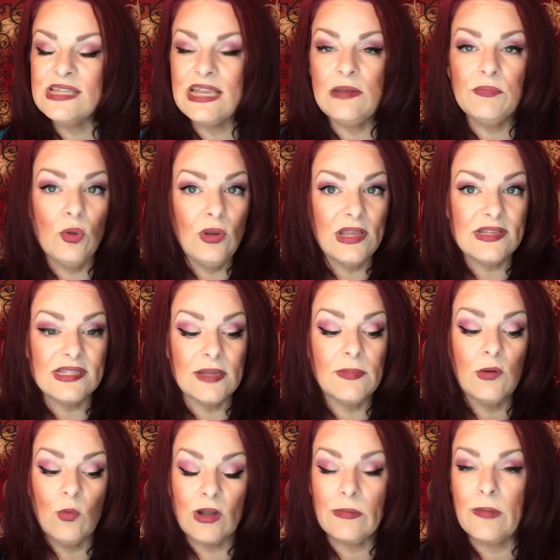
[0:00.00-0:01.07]
Zen Buddhism
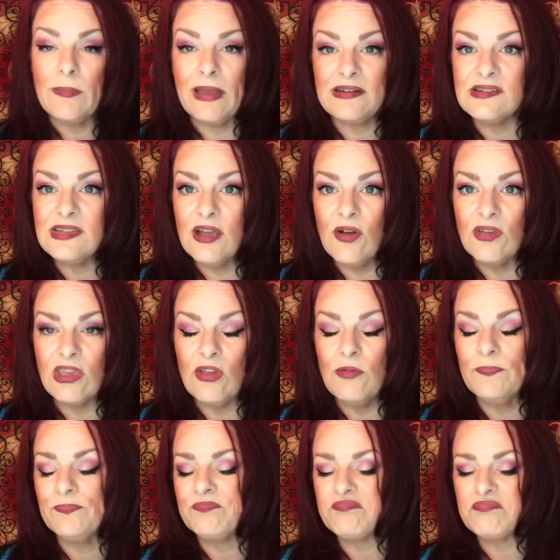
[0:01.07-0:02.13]
in what I'm about to tell
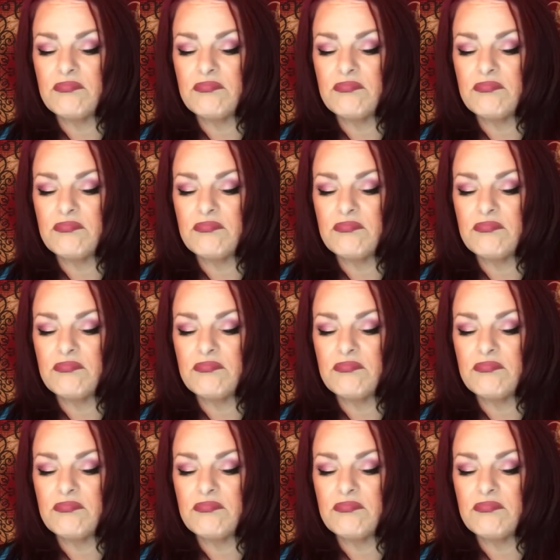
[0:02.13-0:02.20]
you.